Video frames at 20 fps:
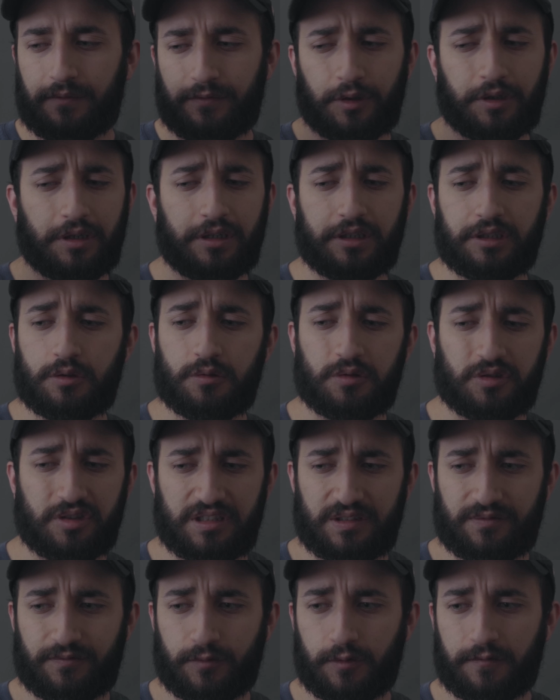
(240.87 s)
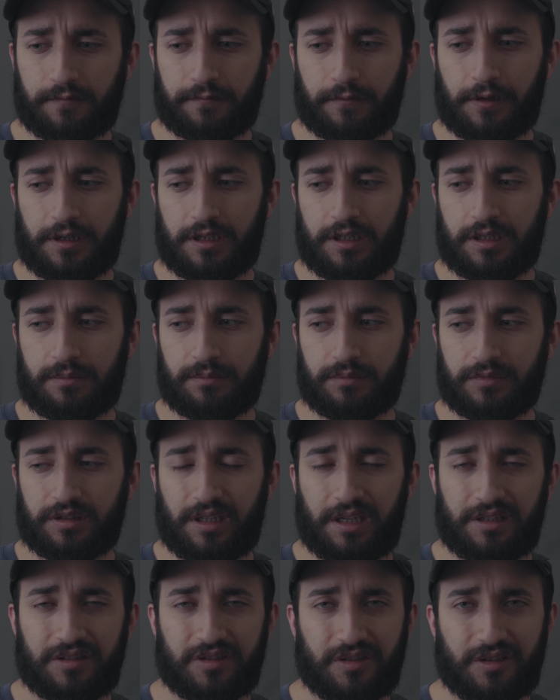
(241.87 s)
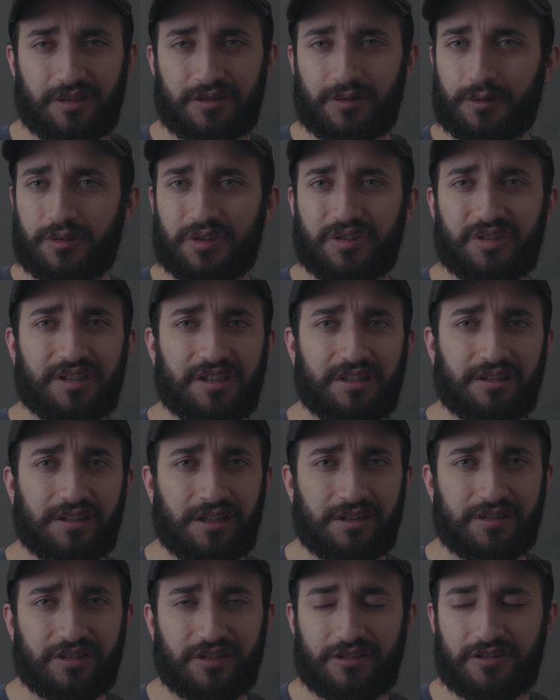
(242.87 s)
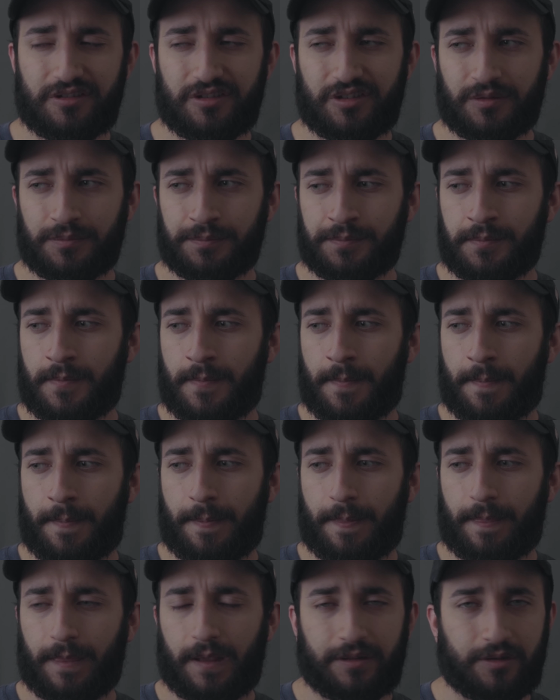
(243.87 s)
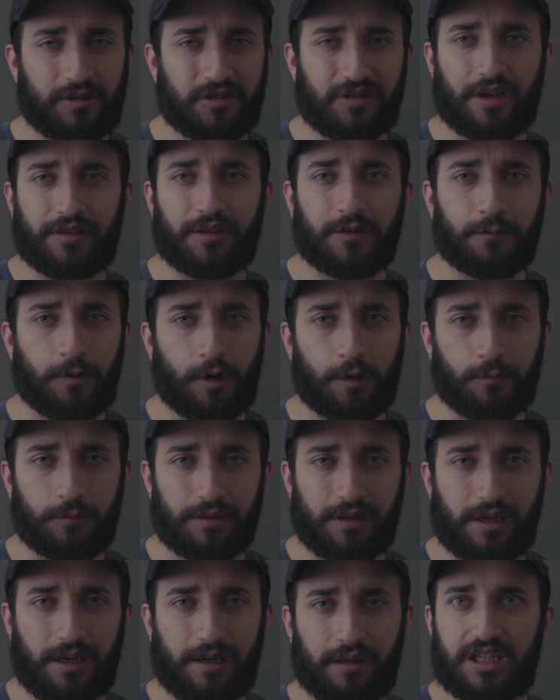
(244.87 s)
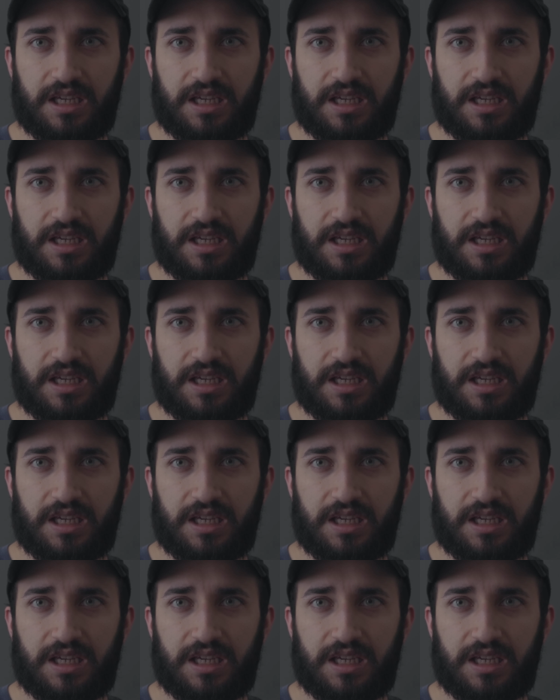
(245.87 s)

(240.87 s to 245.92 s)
If you're going to use these full frame lenses or cine lenses, there's nothing wrong with that.